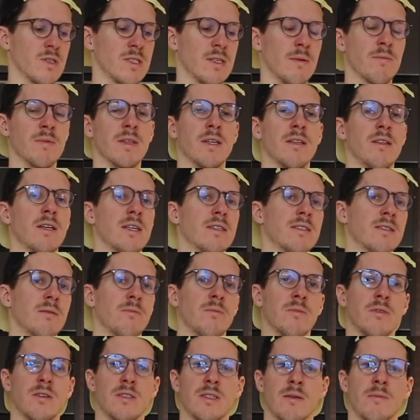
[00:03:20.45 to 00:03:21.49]
something like
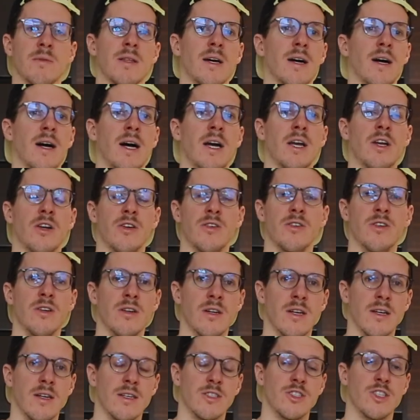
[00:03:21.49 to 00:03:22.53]
some of the higher
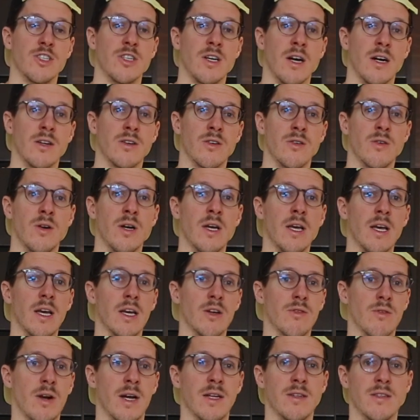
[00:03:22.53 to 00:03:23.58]
Ceado
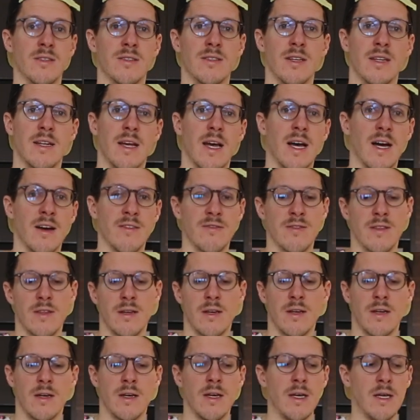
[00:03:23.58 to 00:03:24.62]
grinders that have
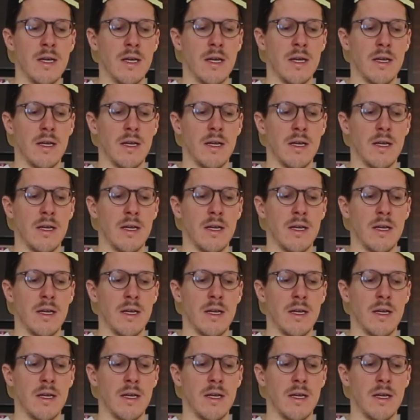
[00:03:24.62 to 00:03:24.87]
the